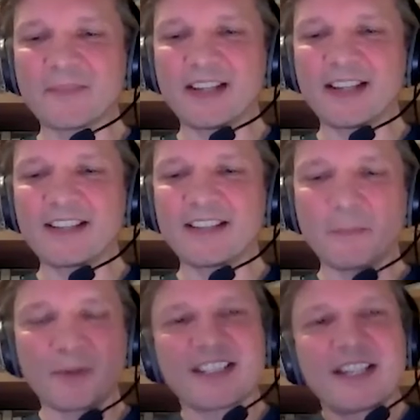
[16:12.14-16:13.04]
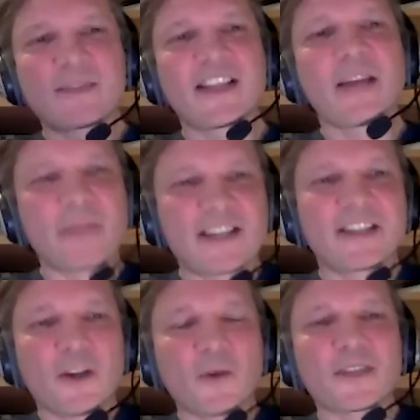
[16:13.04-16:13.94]
the books seem to then
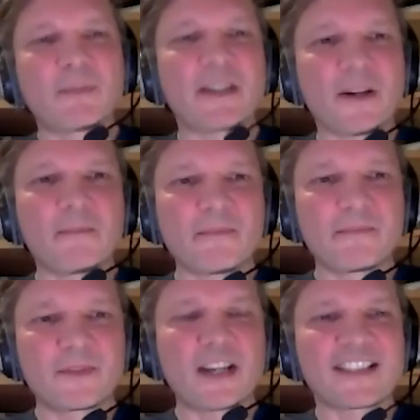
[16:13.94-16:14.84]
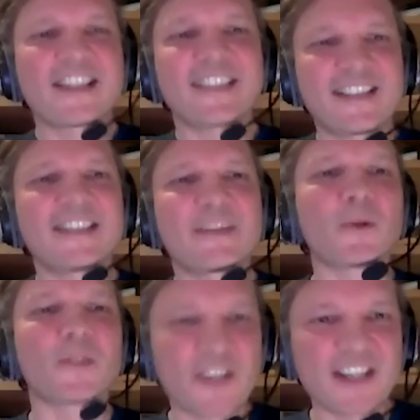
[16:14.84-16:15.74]
go on to become translated into
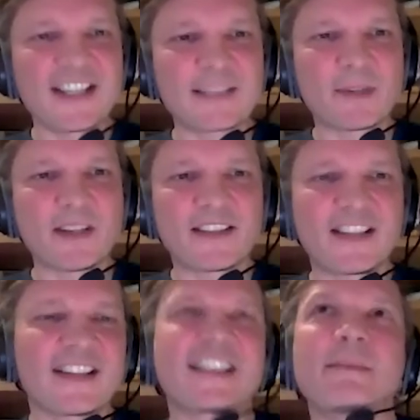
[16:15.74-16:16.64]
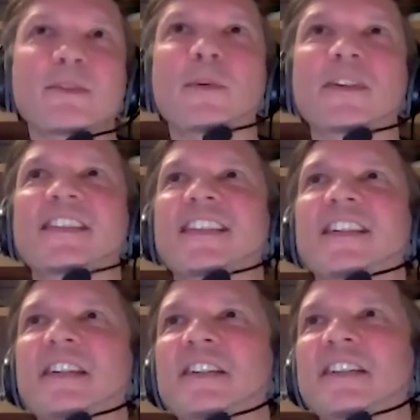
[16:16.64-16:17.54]
Portuguese. But it seems almost as
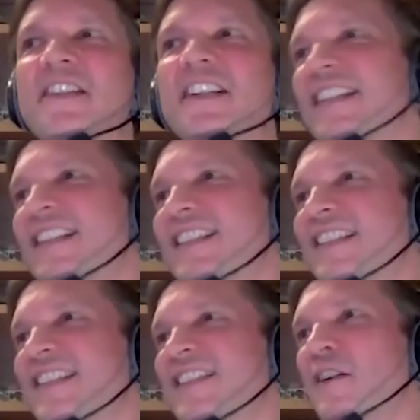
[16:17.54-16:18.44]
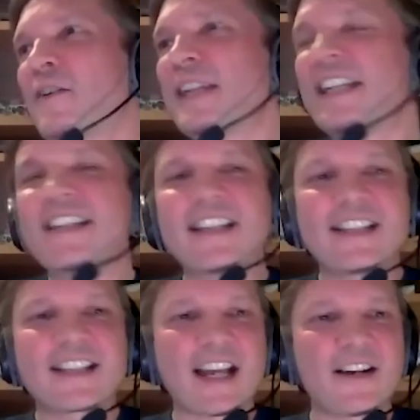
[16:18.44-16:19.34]
though Hergé is throwing in
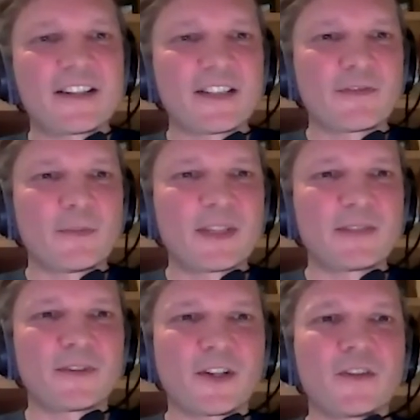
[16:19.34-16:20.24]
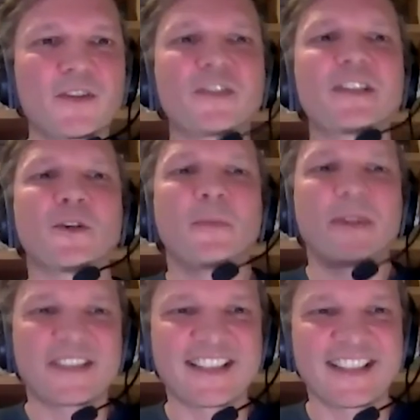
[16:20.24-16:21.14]
these characters from different countries
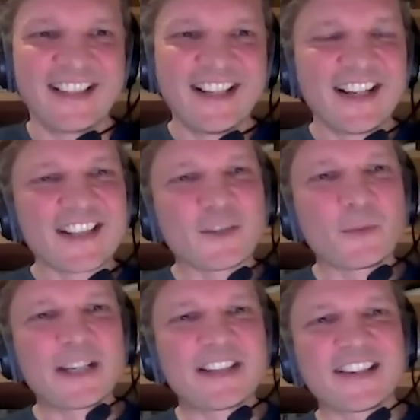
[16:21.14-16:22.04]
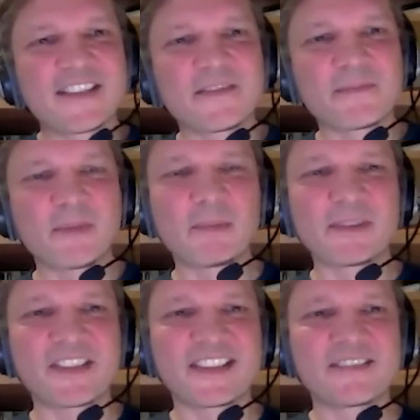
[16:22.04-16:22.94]
almost to win kind of
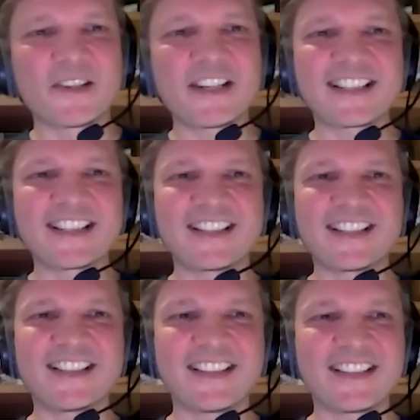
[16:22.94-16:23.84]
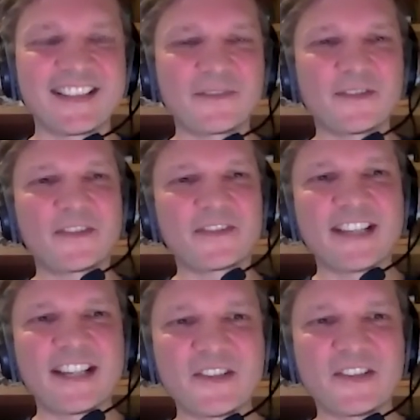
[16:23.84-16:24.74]
publishing rights in different
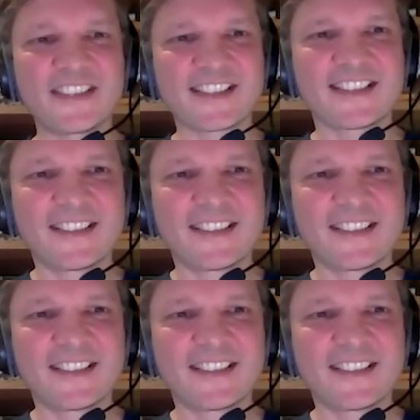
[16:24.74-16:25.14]
nations.